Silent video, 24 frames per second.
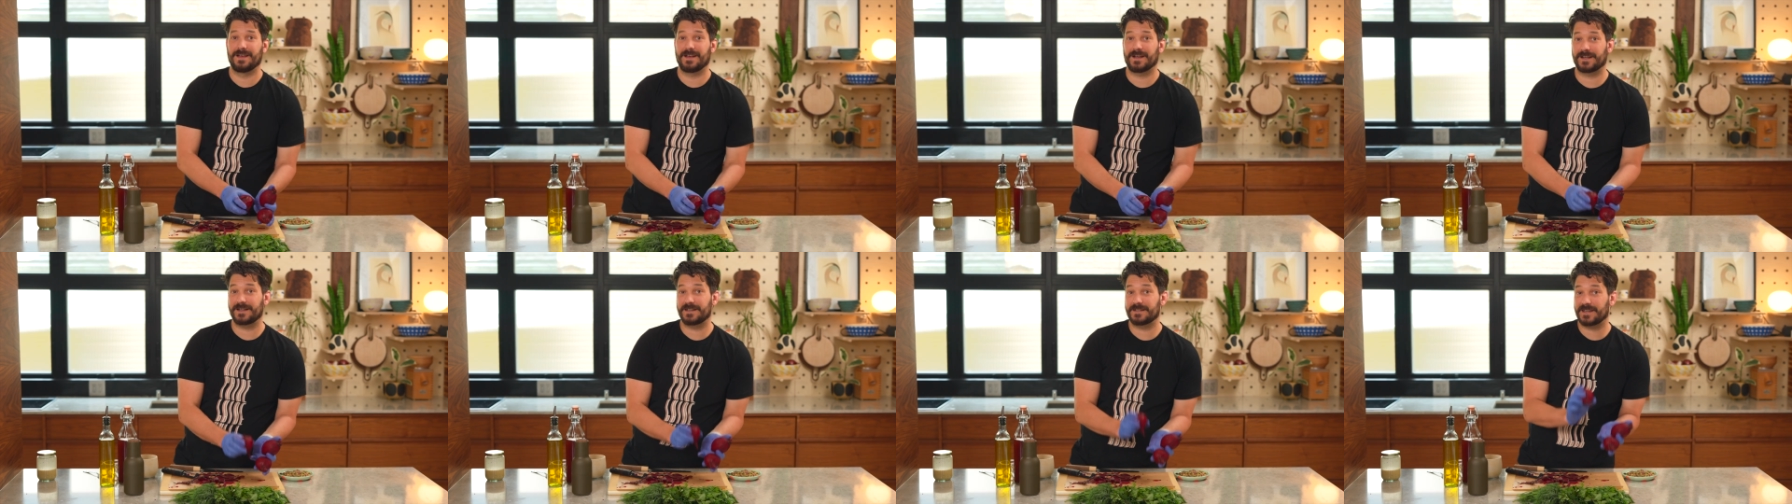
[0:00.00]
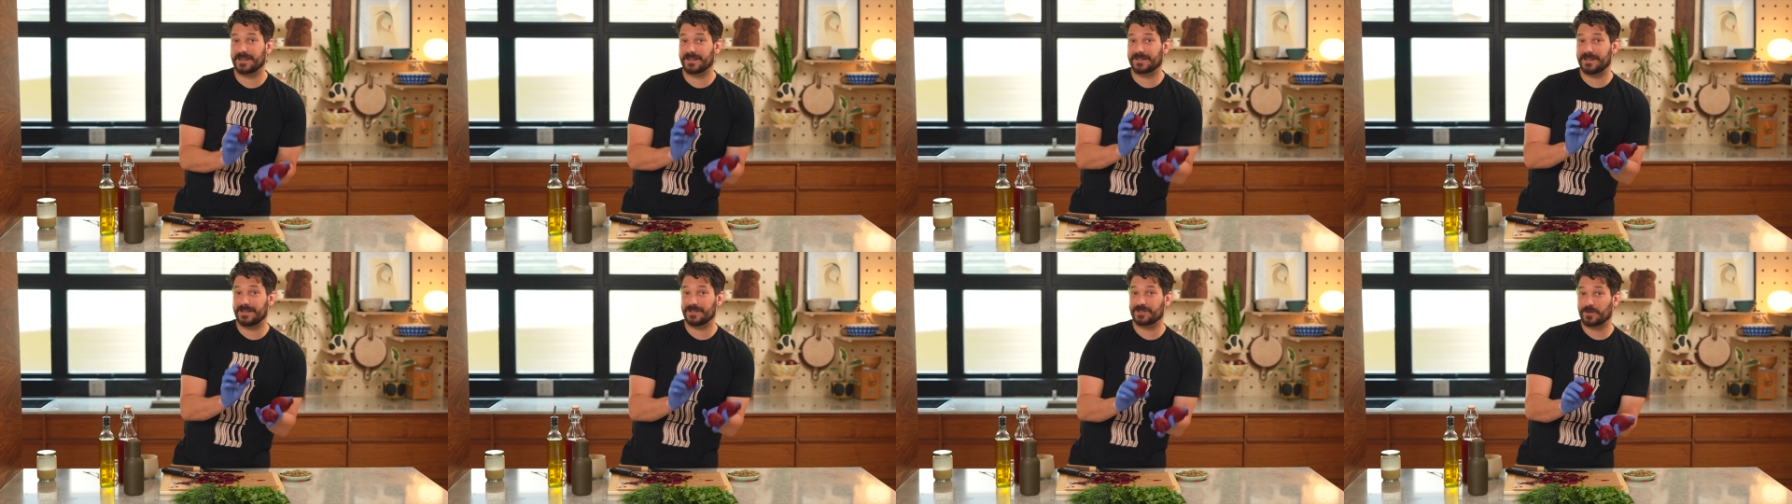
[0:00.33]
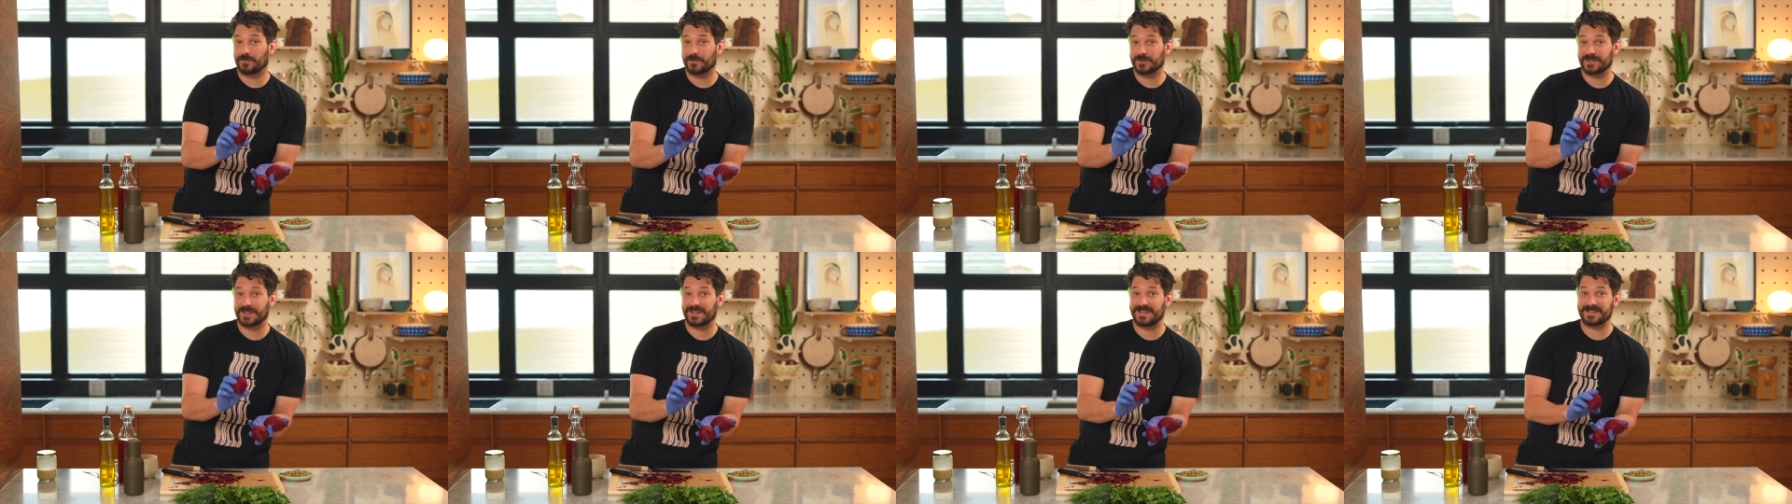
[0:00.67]
I'm gonna take these
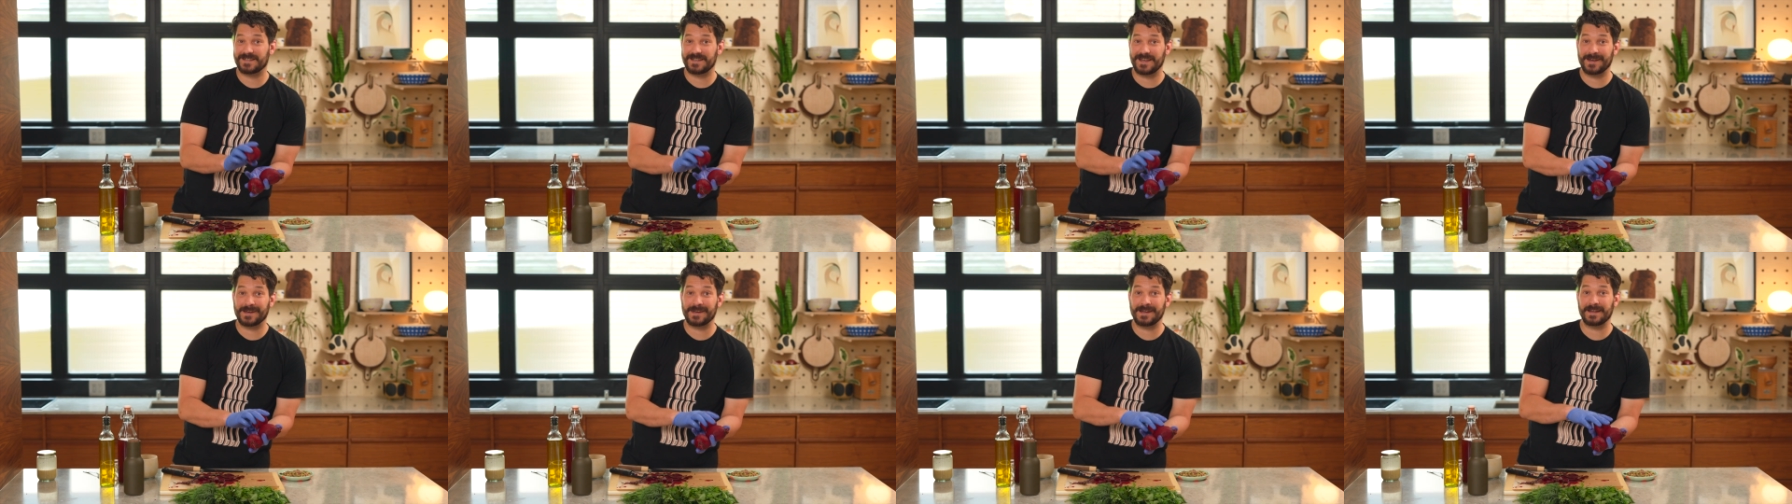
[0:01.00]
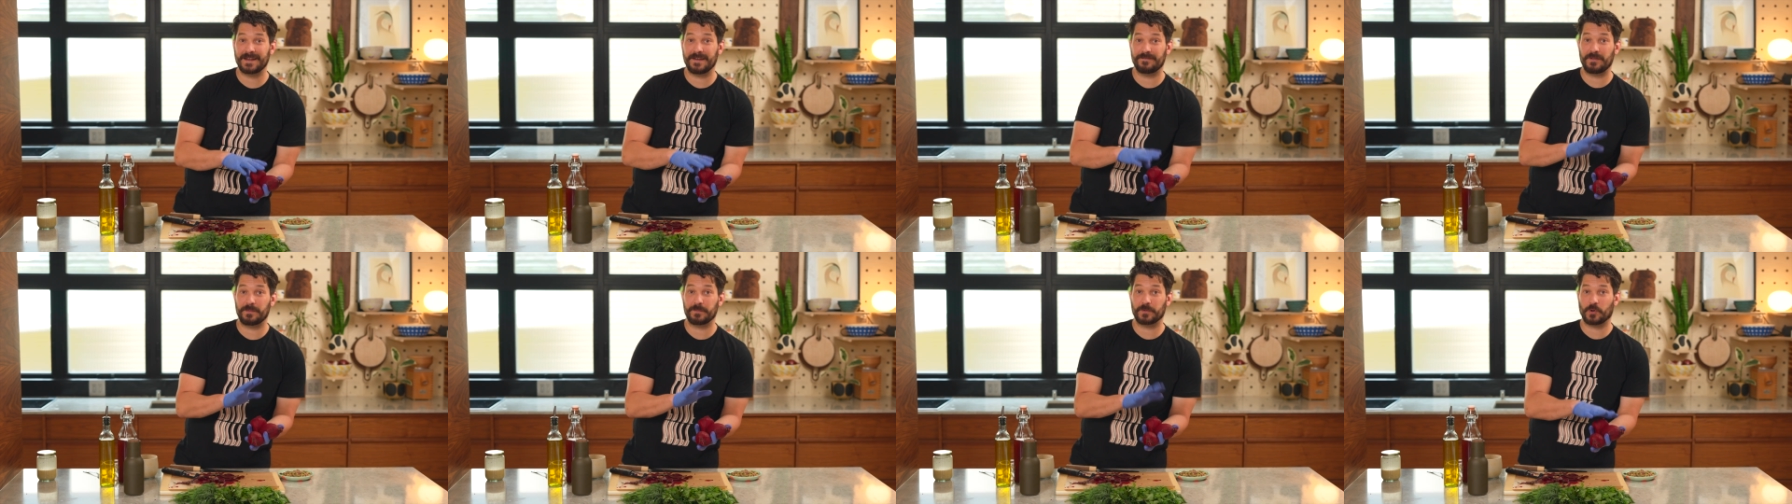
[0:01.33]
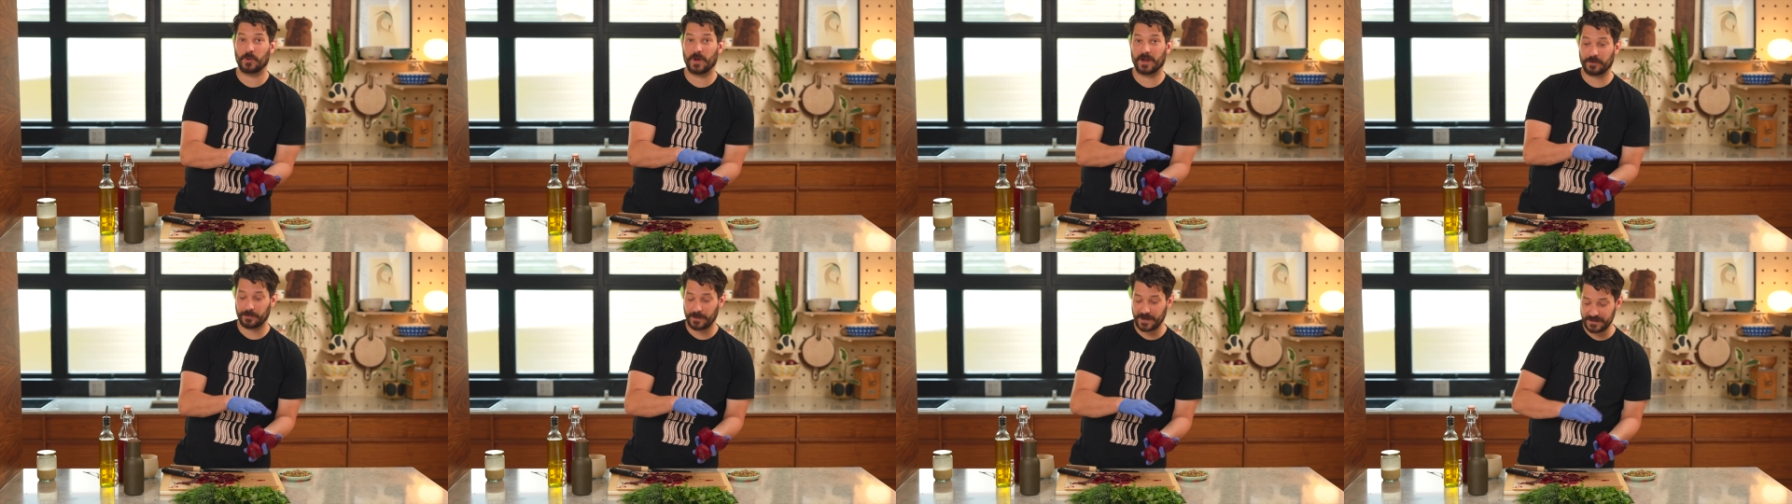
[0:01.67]
over to the sink and give them a
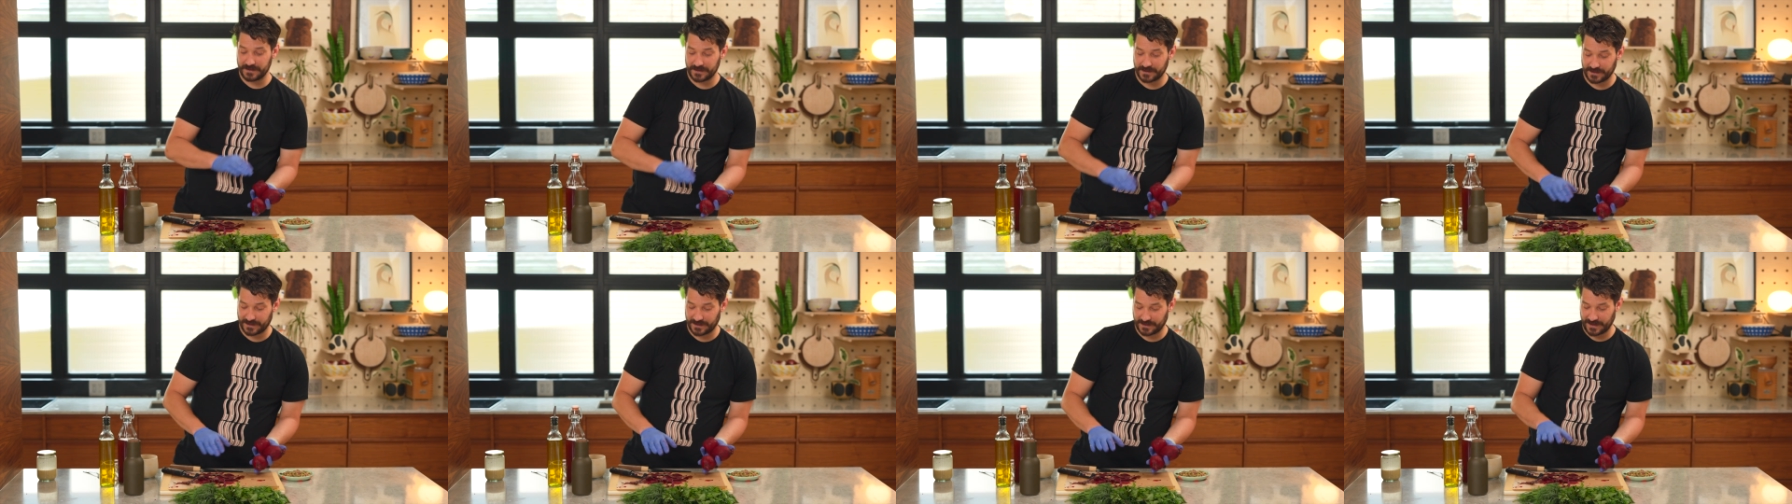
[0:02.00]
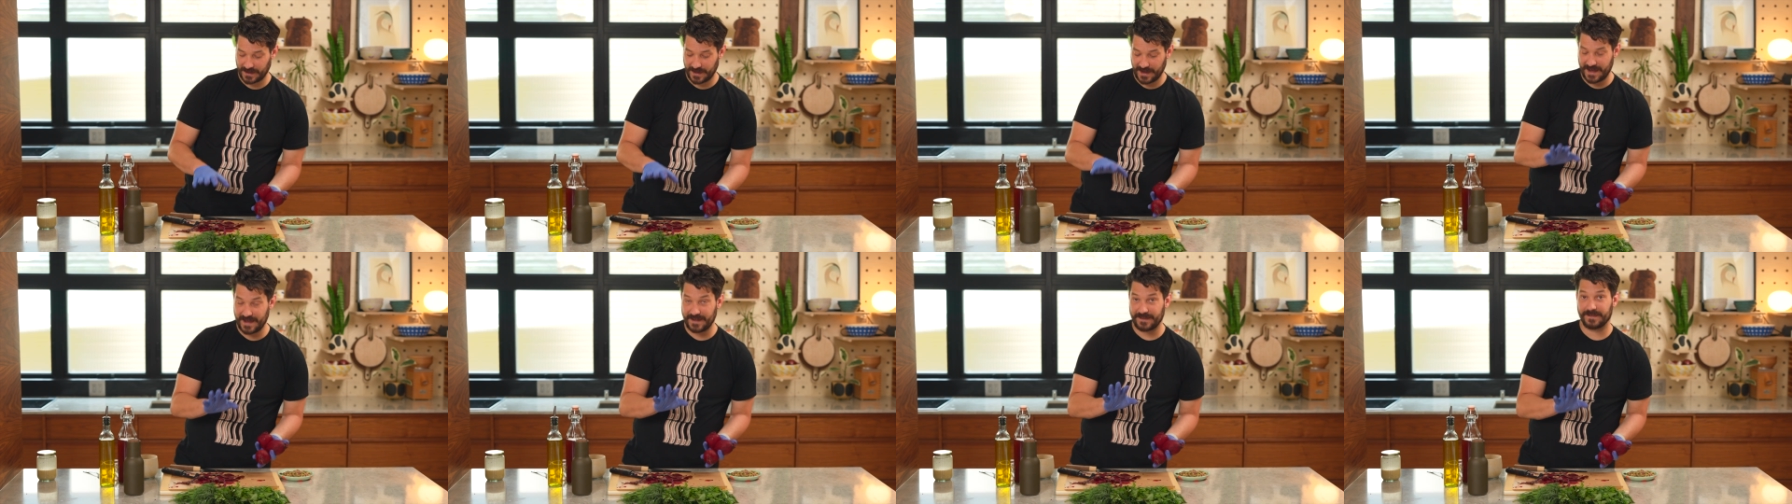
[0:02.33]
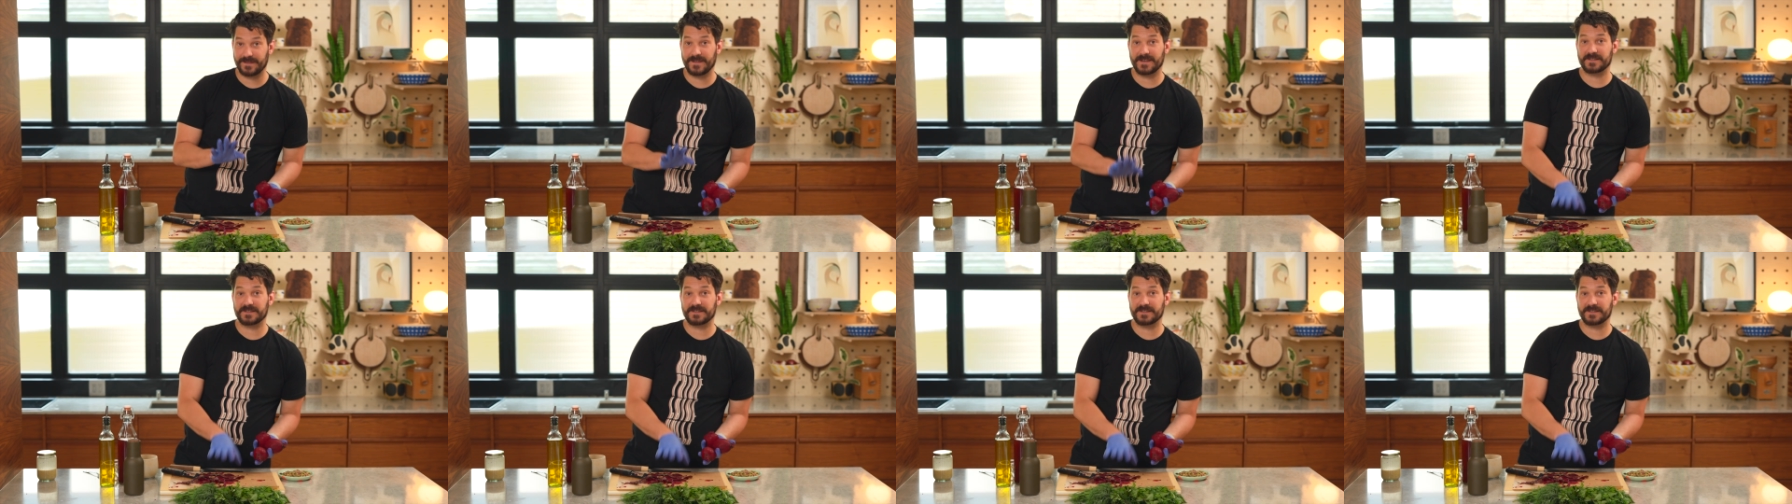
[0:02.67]
quick rinse, and